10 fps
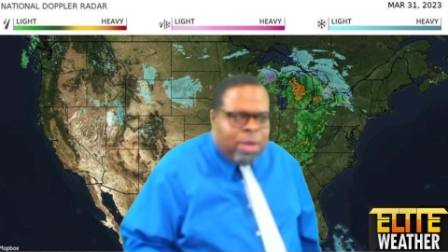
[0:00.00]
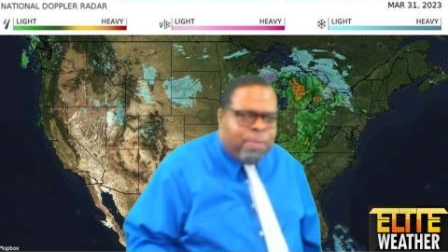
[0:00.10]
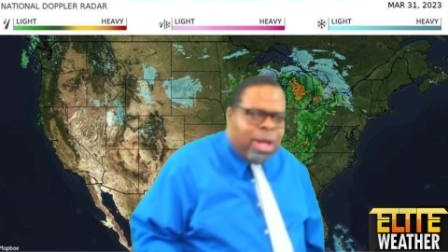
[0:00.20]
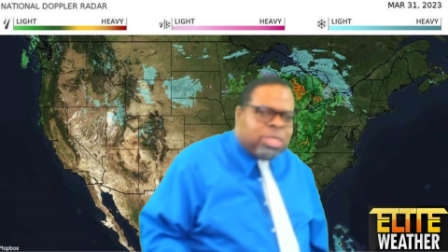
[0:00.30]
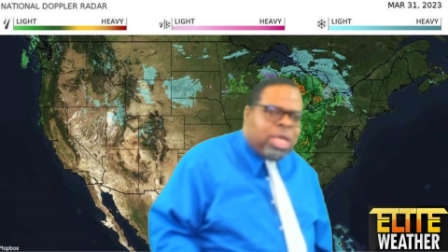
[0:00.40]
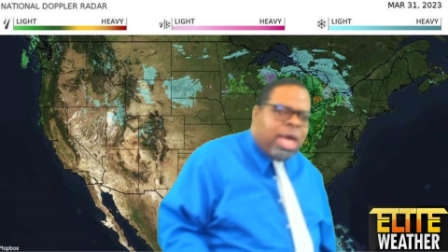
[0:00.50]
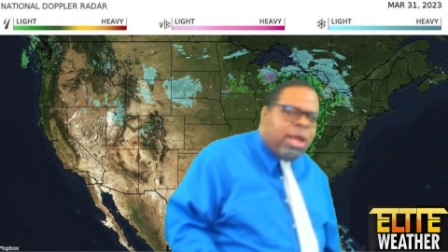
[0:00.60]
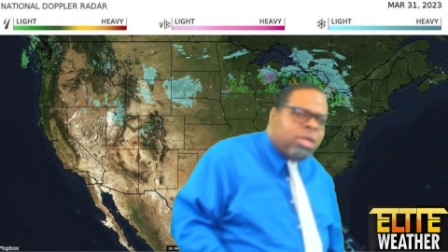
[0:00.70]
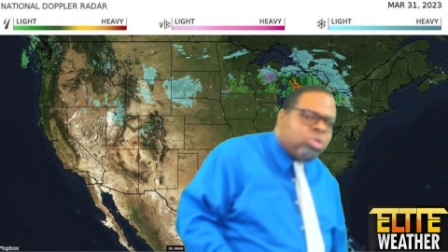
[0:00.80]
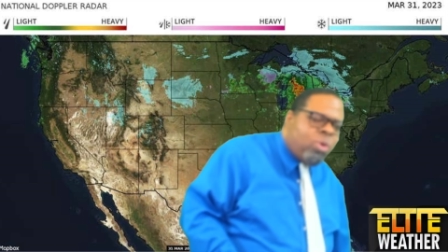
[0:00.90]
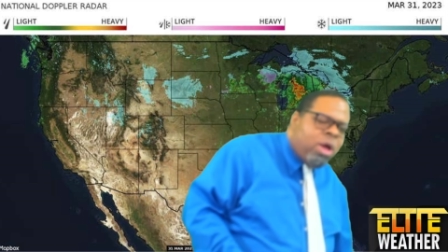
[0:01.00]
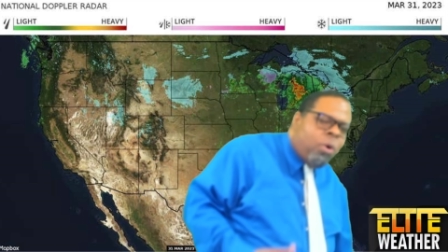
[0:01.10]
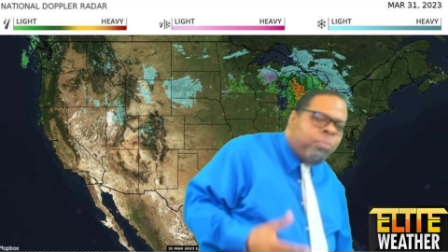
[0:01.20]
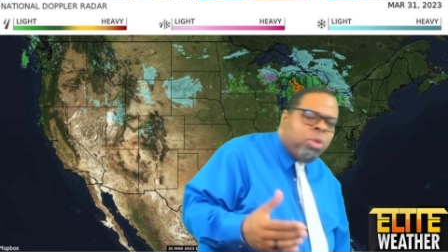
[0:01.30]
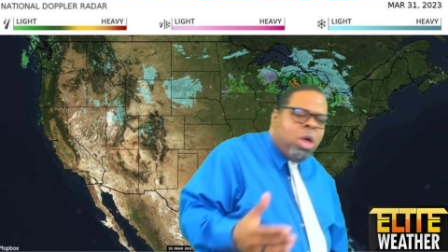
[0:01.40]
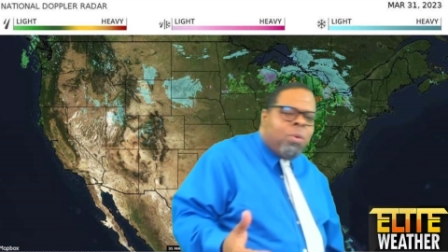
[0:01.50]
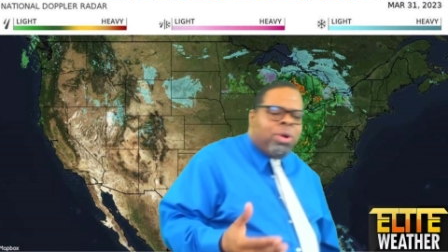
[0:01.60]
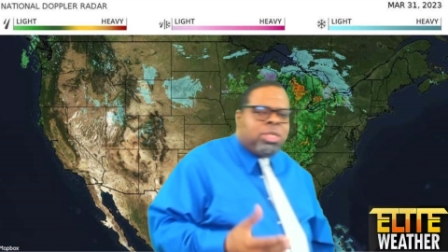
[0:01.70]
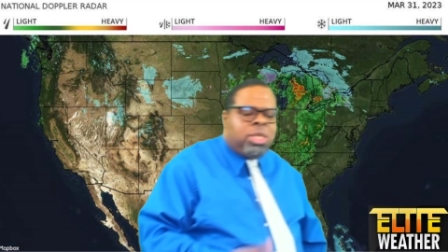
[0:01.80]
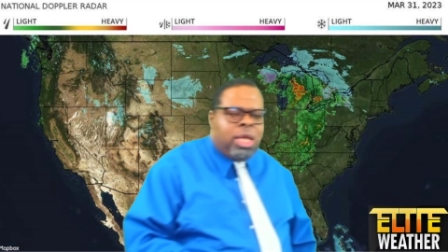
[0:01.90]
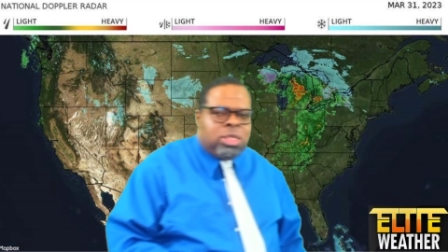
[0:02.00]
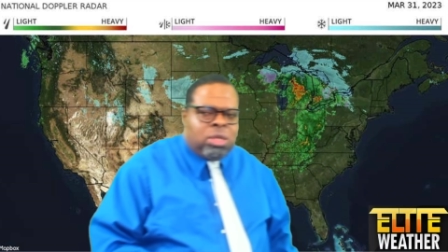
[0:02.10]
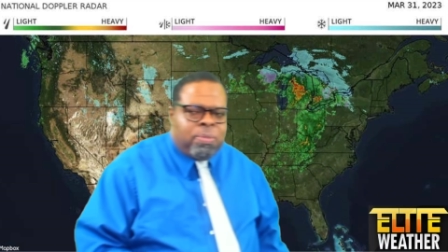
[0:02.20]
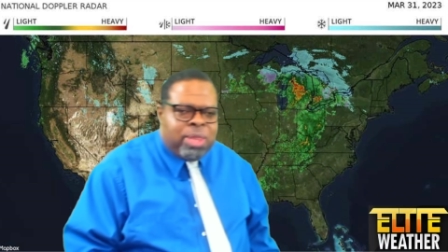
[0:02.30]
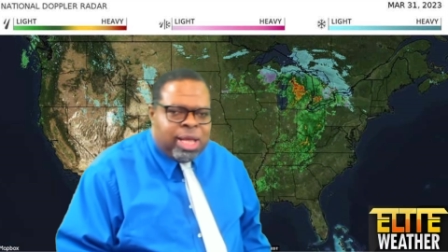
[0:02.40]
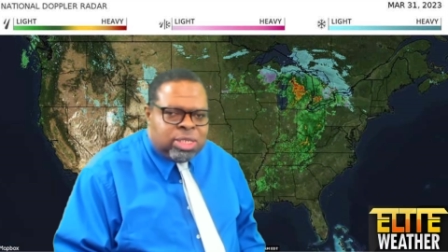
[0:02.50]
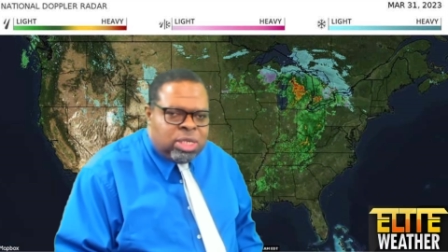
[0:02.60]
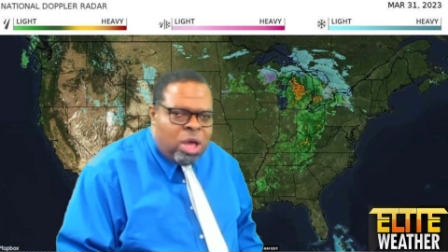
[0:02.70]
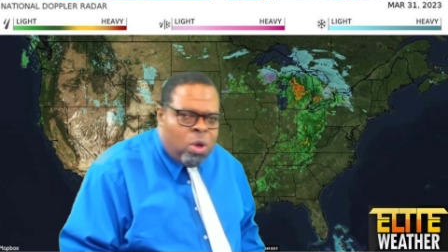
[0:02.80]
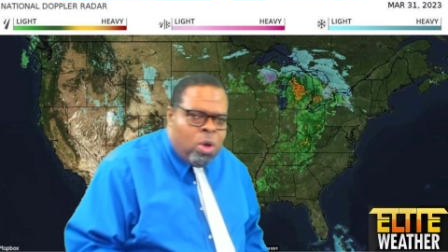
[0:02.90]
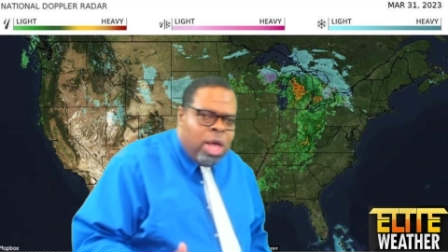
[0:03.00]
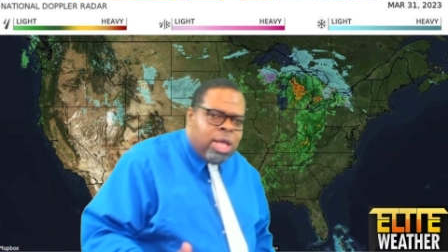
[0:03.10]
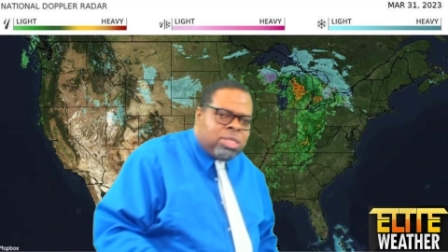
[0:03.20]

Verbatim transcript: and Montana as well. We're seeing some of that snow.